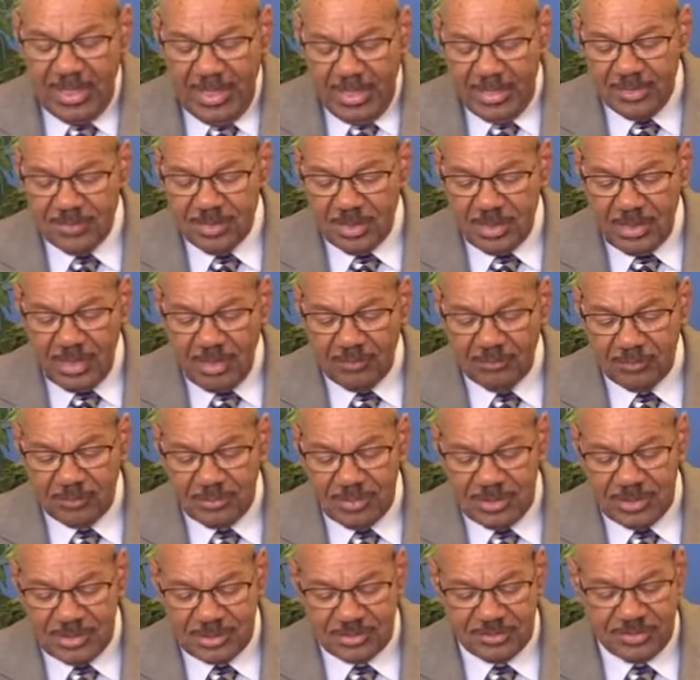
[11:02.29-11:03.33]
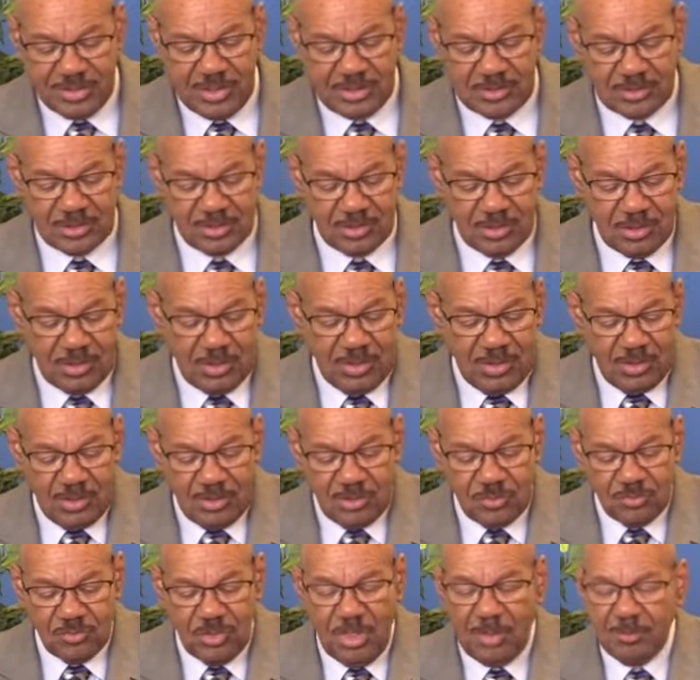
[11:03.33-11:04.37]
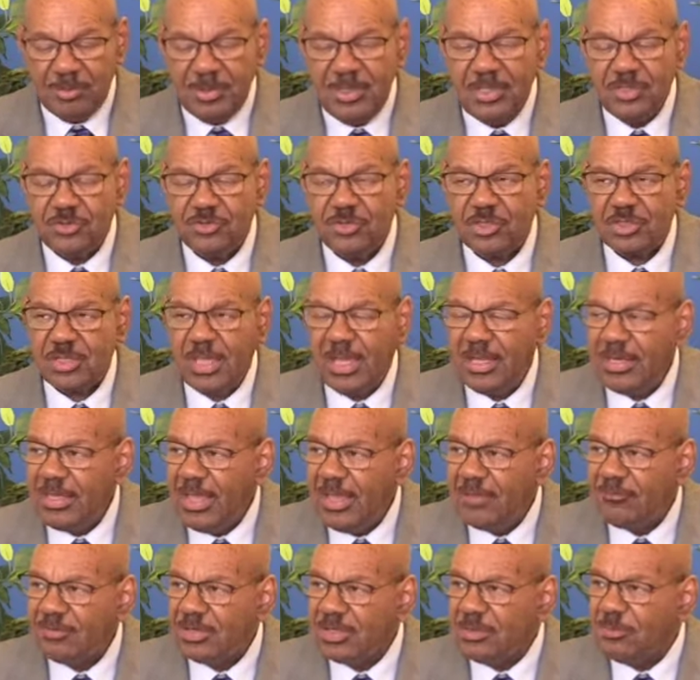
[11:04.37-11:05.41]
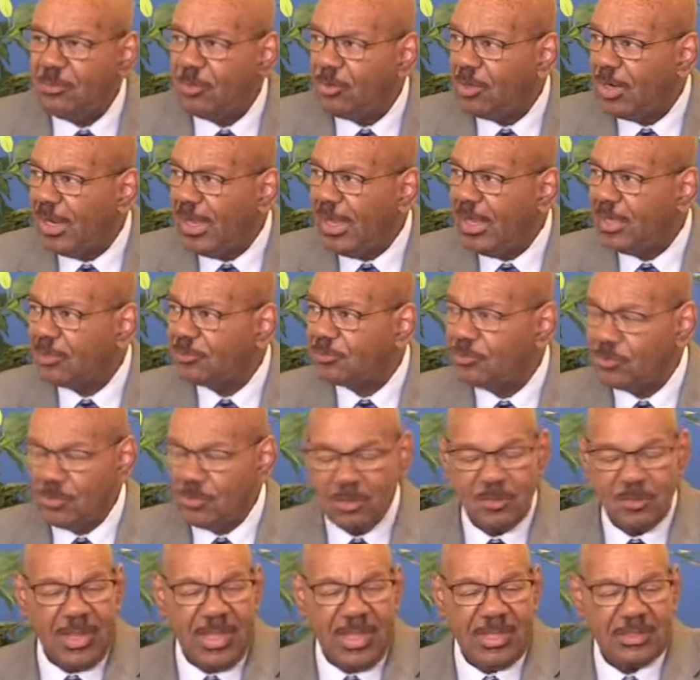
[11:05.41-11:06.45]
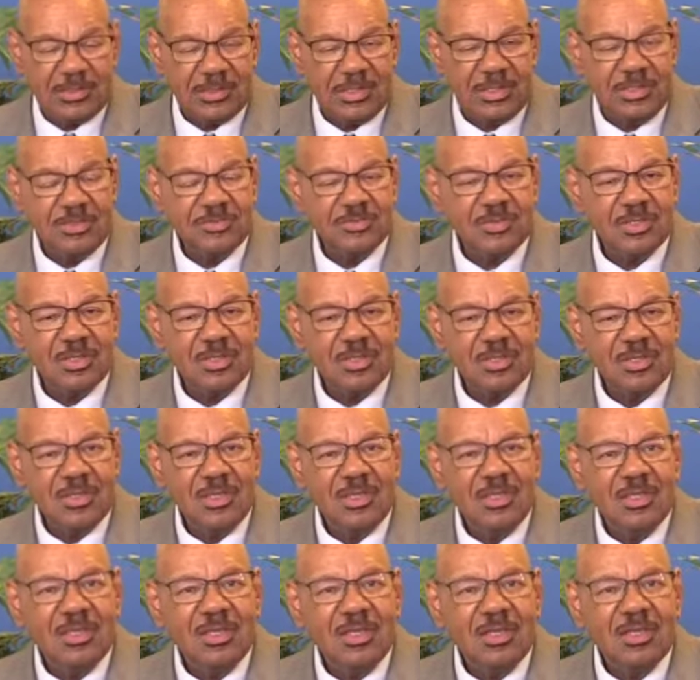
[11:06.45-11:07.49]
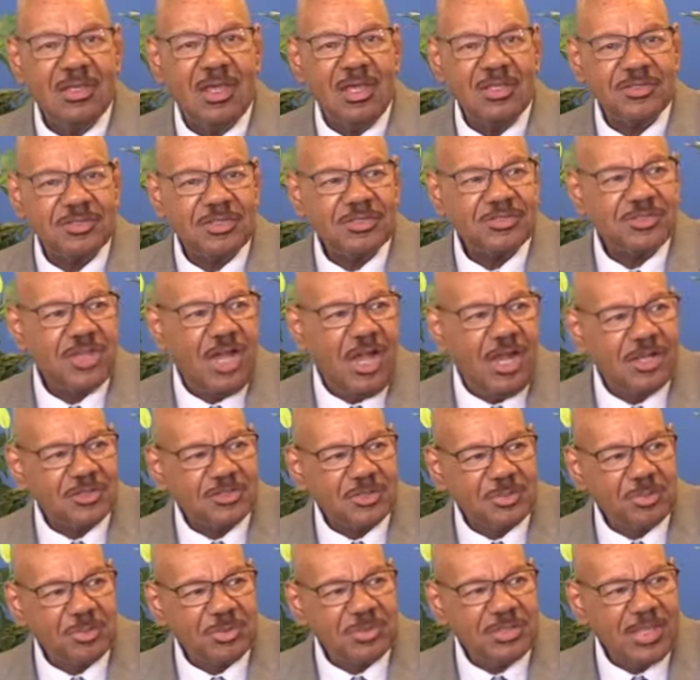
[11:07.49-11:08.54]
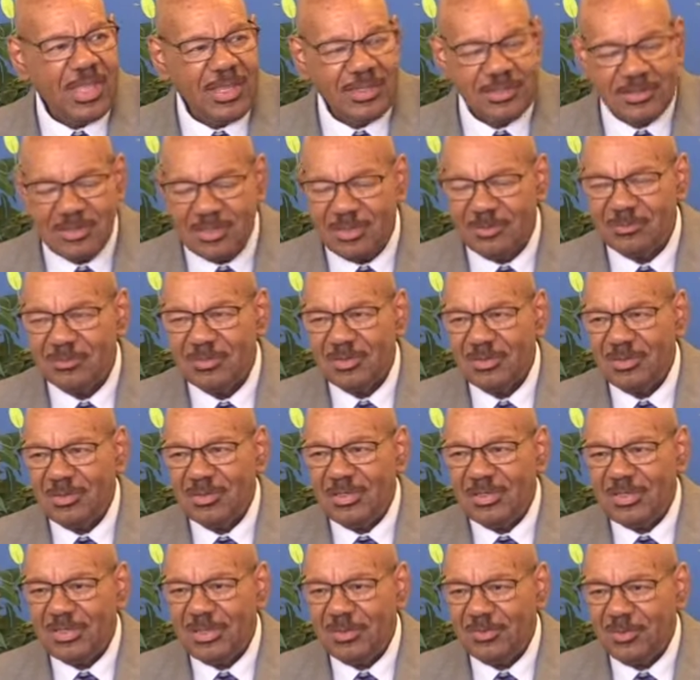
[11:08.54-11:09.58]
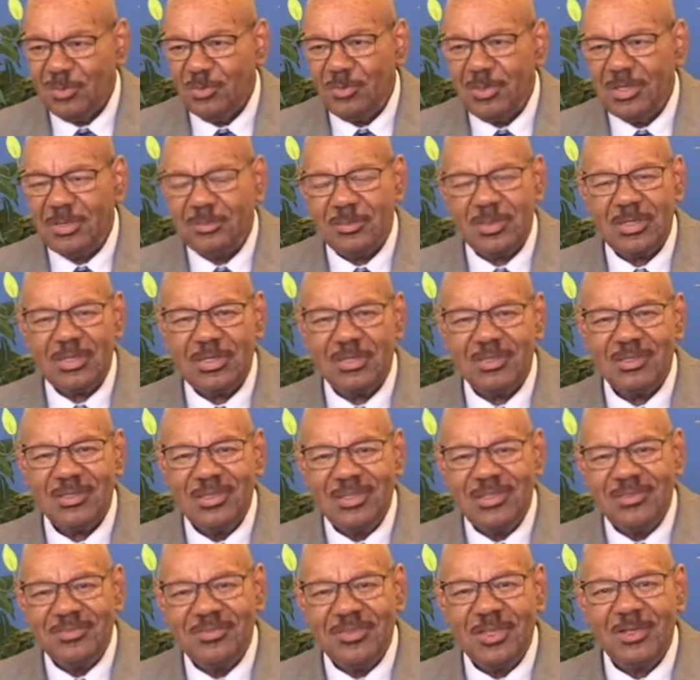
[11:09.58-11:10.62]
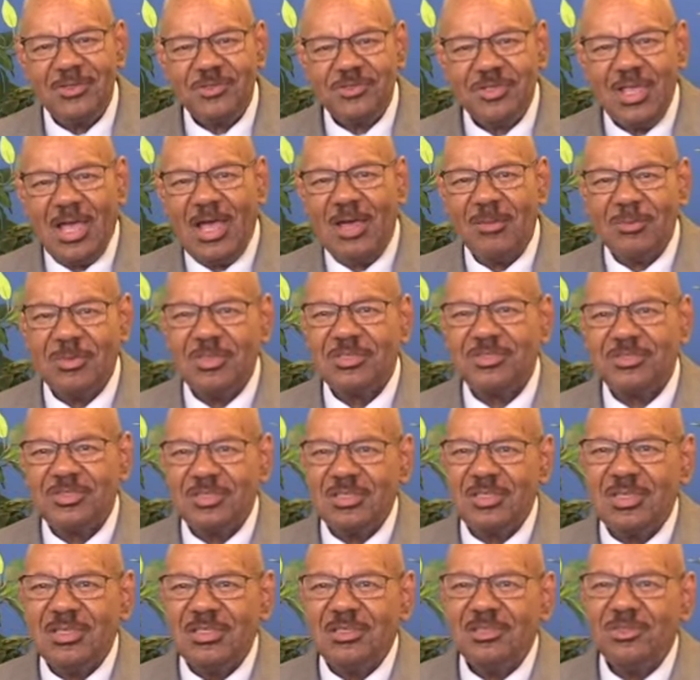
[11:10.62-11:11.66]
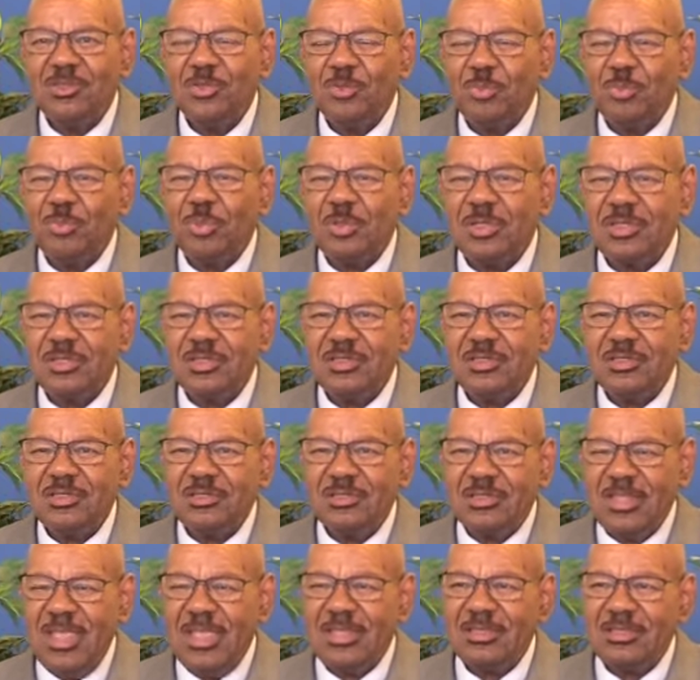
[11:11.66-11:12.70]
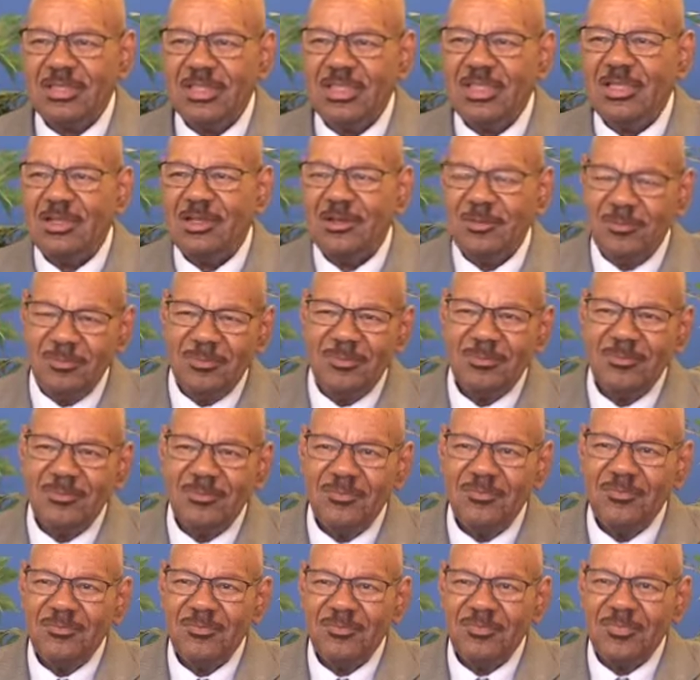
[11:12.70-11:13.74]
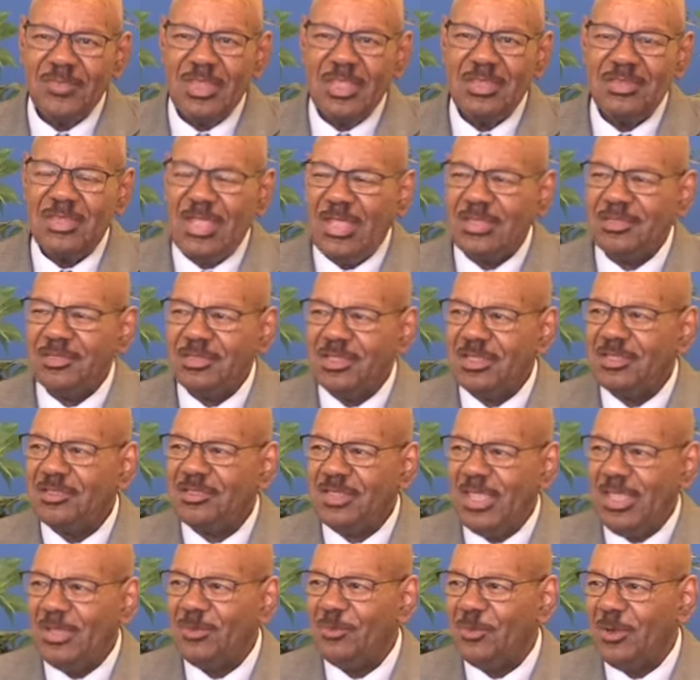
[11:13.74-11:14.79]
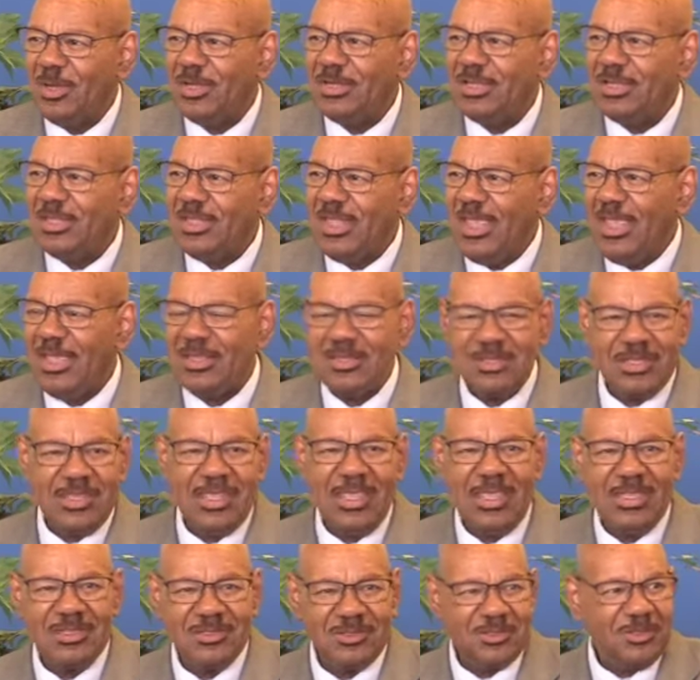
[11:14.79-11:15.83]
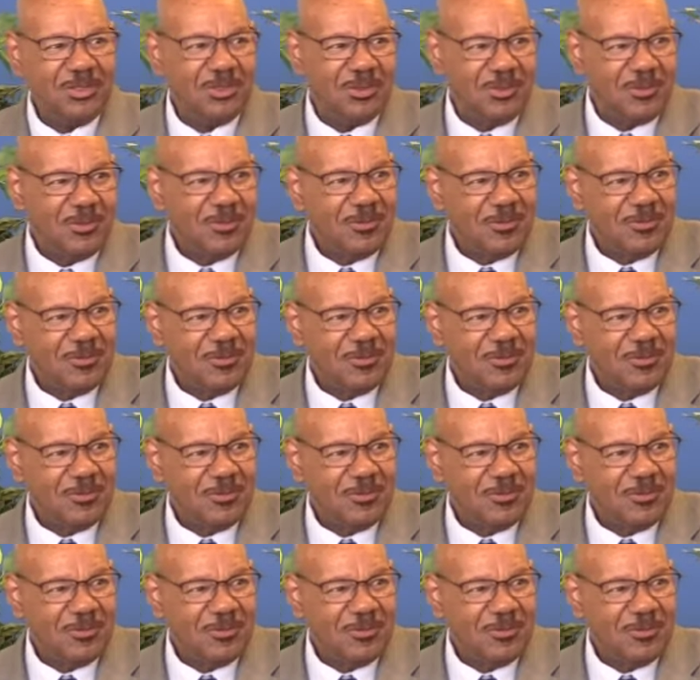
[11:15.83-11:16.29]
And the government is telling Trump he should not have any more outdoor rallies because it's hard to protect him. And I thought, wait a minute. Their job is to protect him and not dictate what he can and can't do.